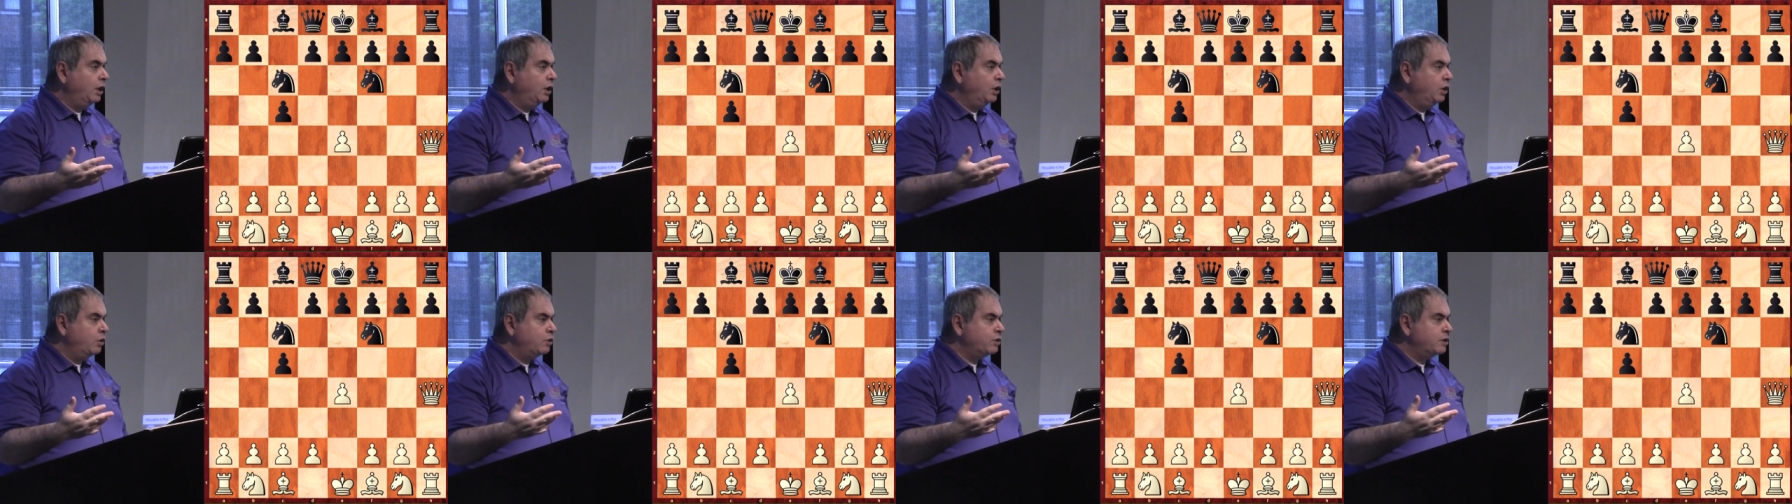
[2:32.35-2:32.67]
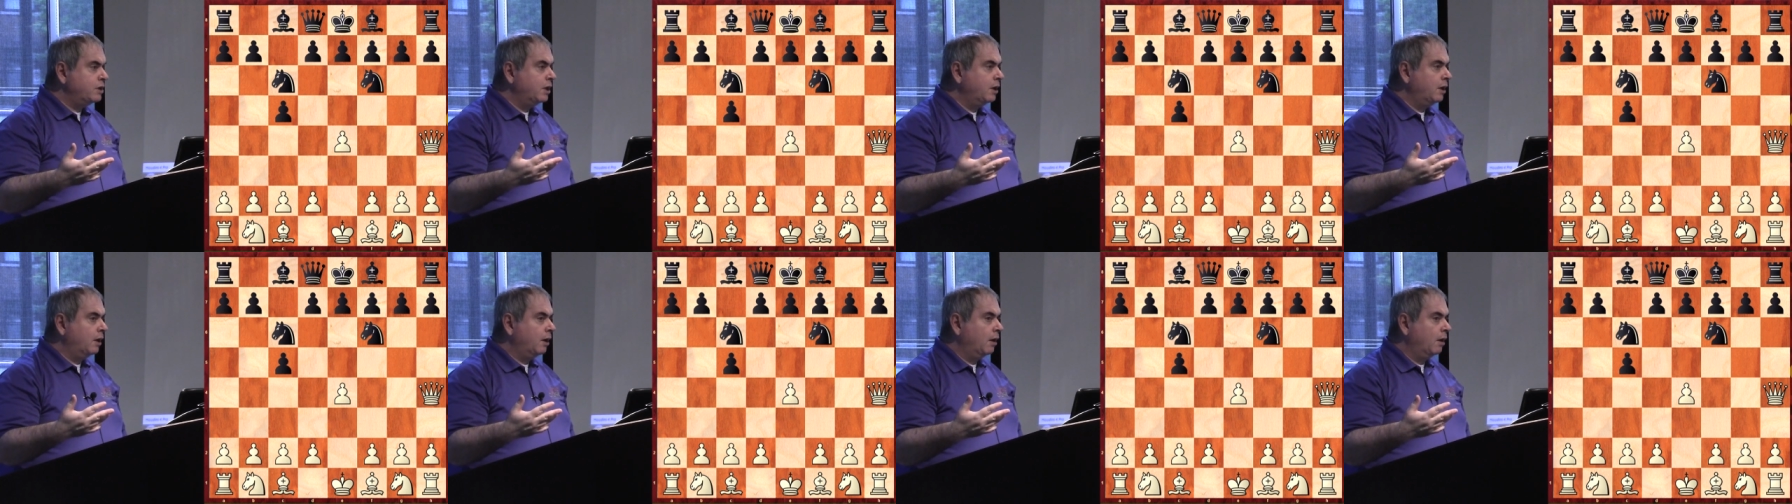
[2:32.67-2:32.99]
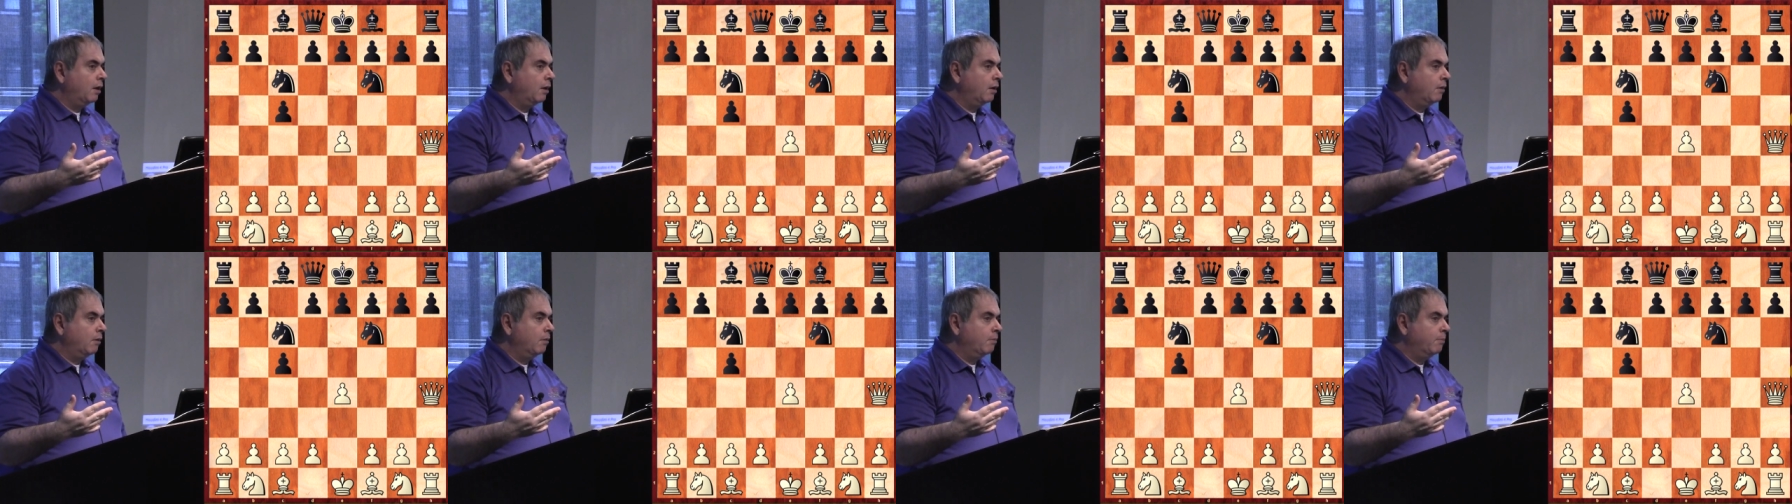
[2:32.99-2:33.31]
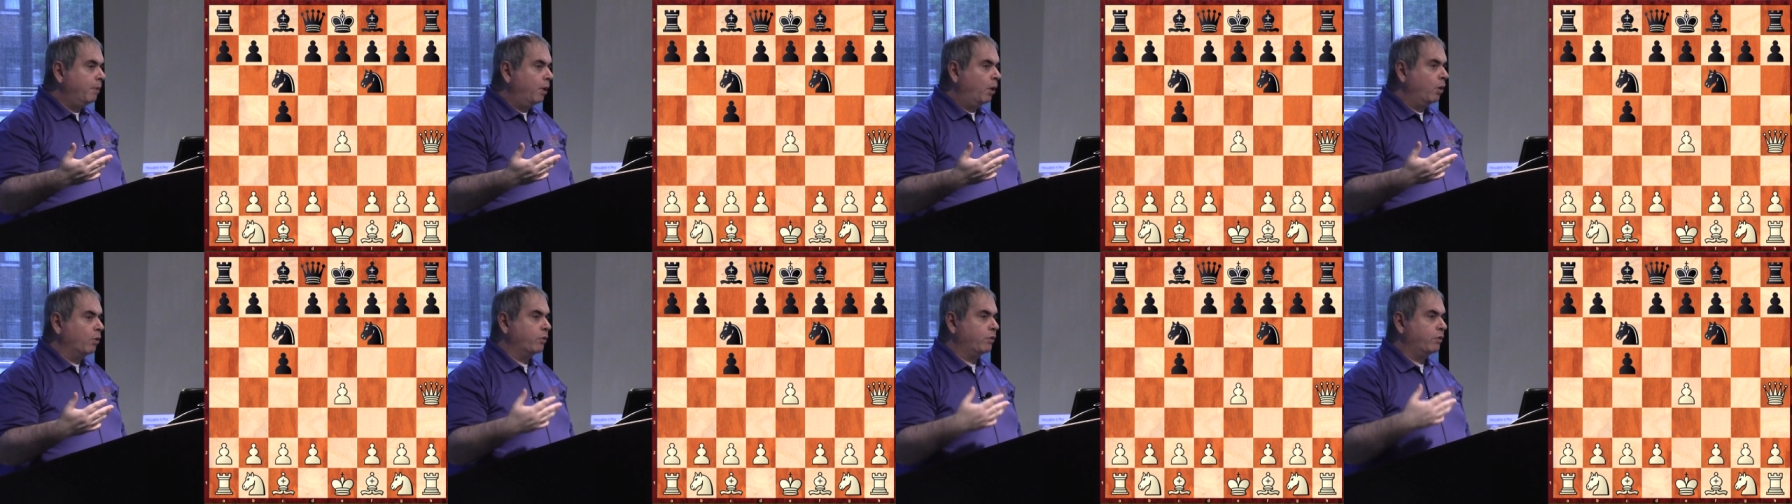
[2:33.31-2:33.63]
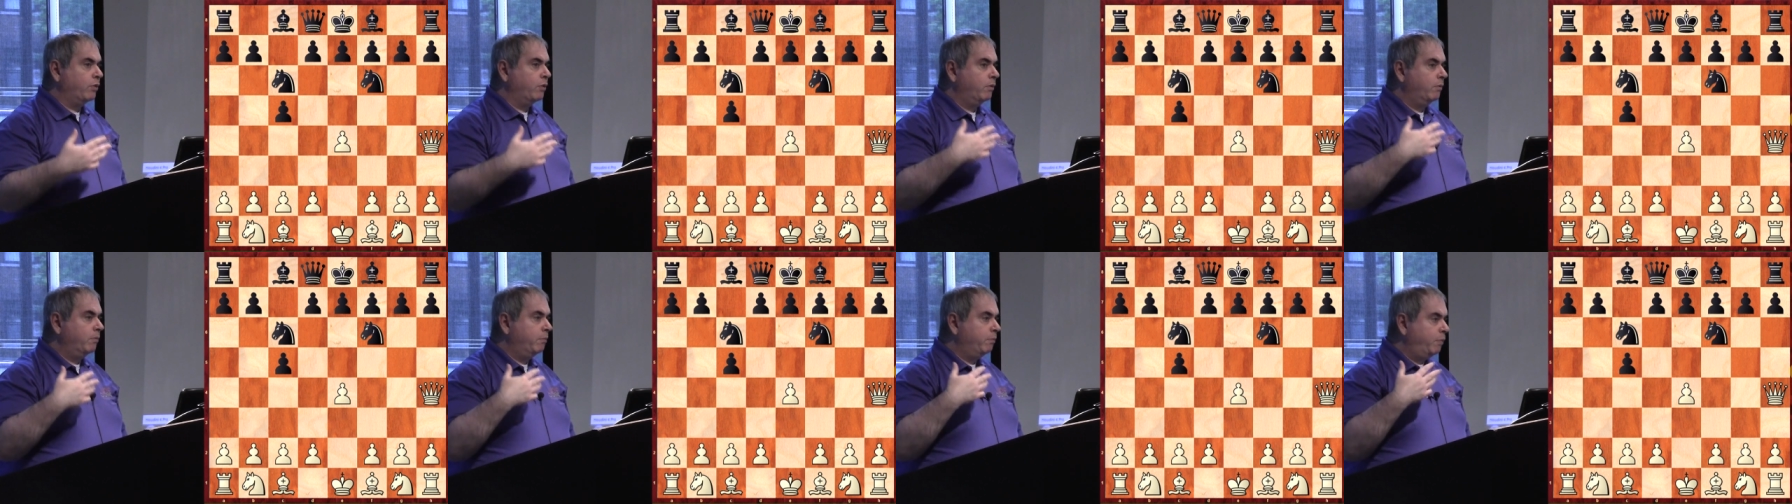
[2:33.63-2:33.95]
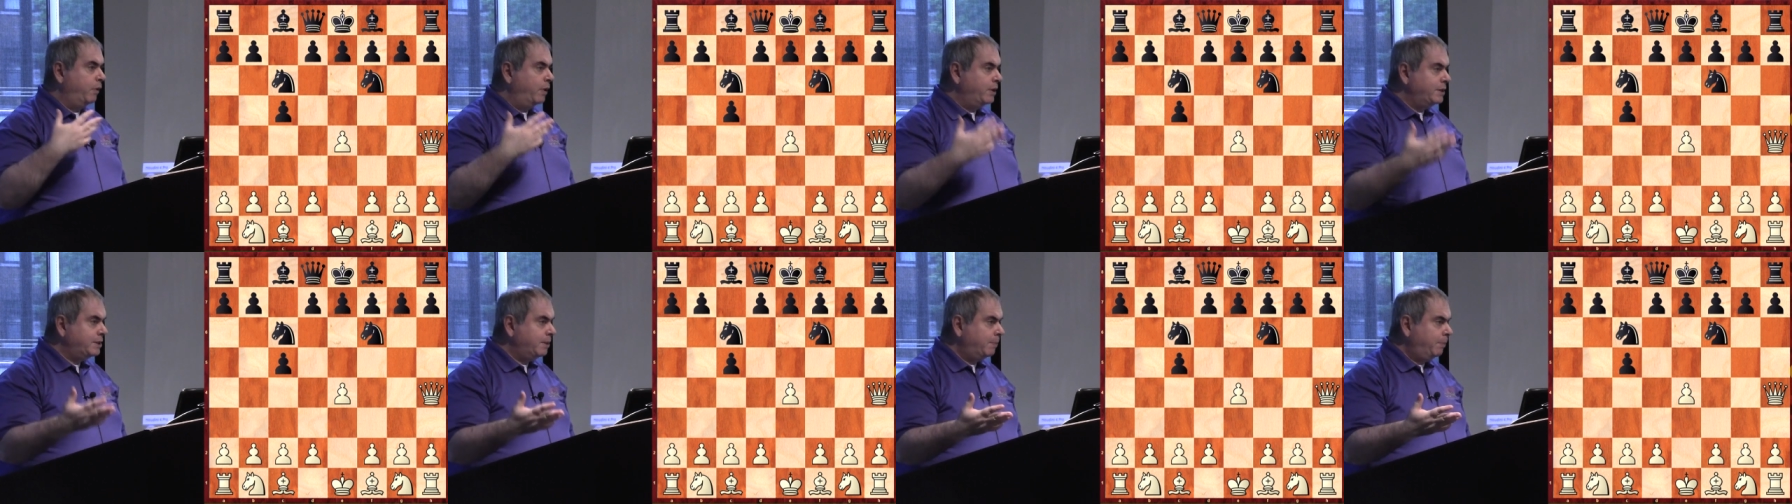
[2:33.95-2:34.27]
using both
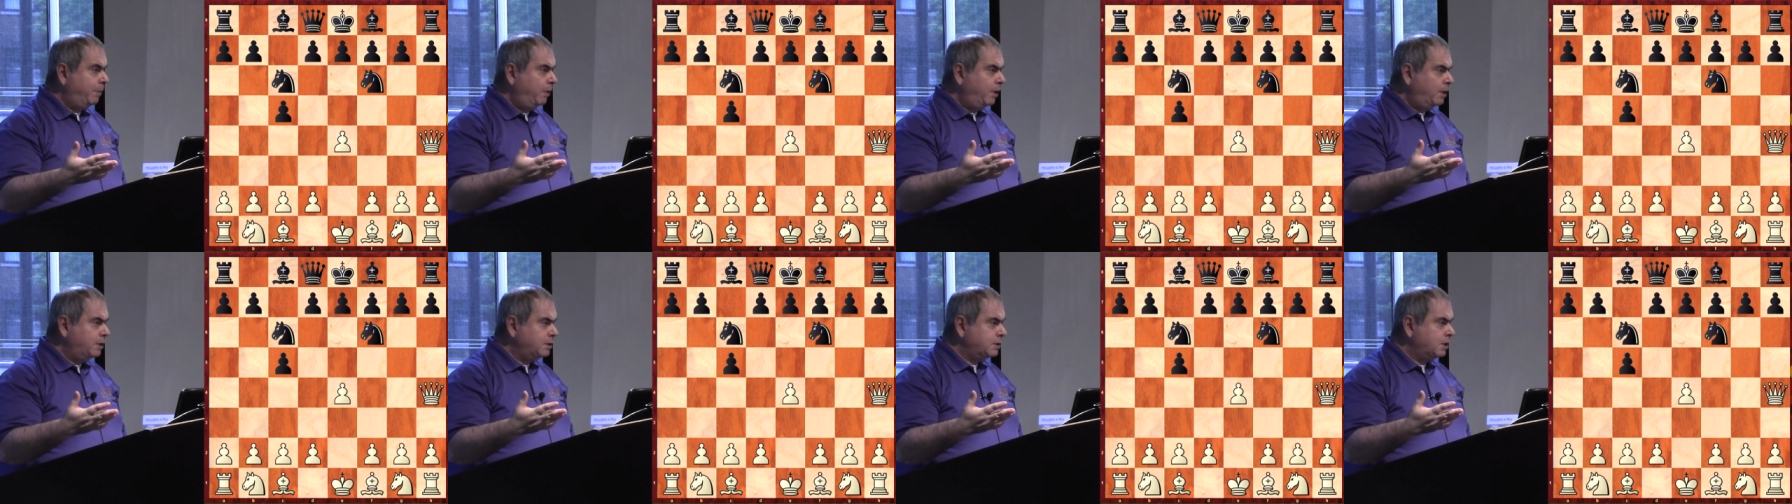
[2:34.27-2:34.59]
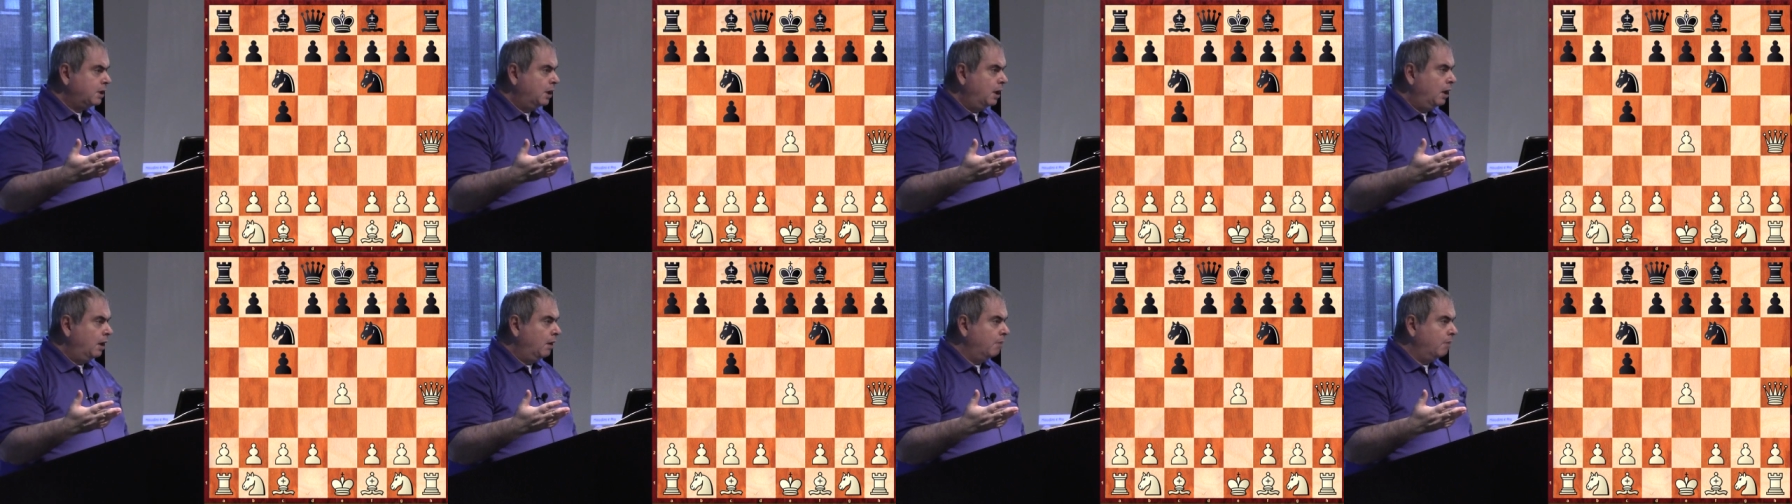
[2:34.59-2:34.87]
principles